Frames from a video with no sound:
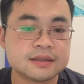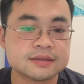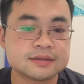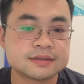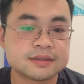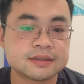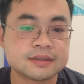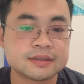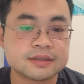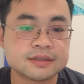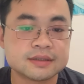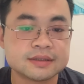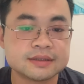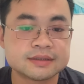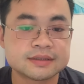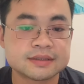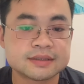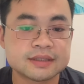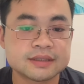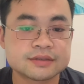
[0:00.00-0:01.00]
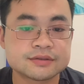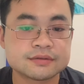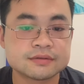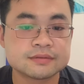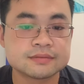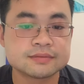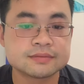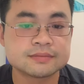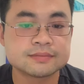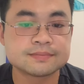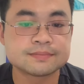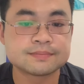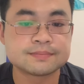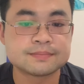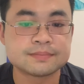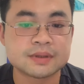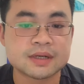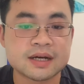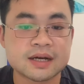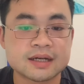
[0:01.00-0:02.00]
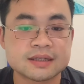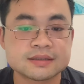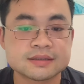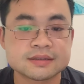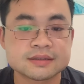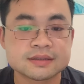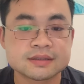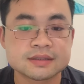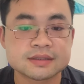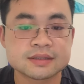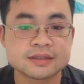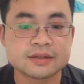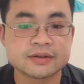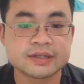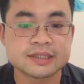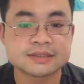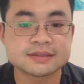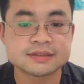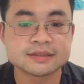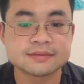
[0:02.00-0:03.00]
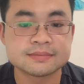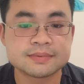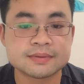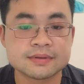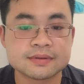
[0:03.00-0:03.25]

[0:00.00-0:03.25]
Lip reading: The international blood glycemic